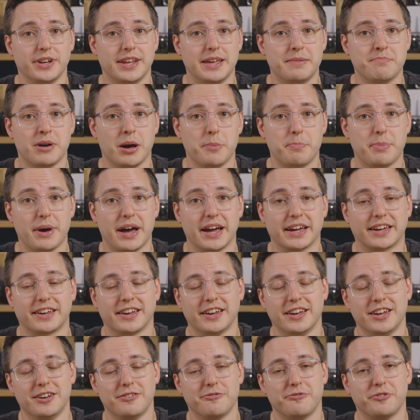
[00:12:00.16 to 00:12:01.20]
in my bag
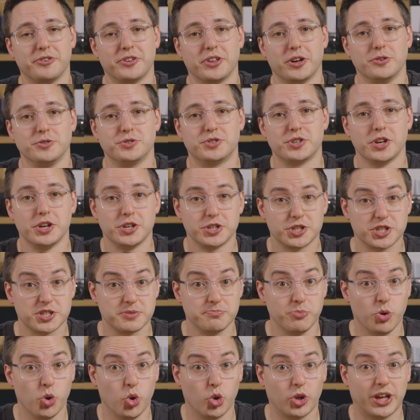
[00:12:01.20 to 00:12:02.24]
for those
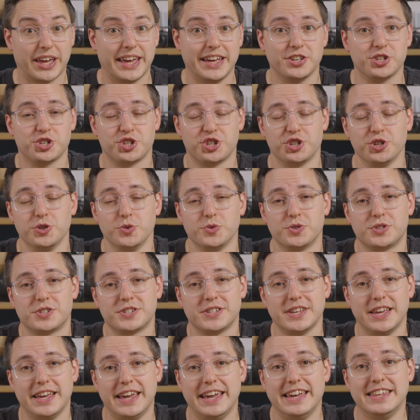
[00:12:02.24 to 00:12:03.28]
small kit shoots
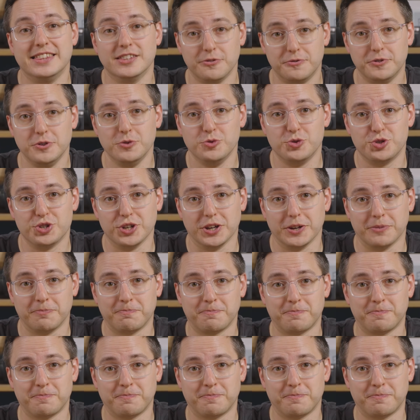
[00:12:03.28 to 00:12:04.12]
in the future.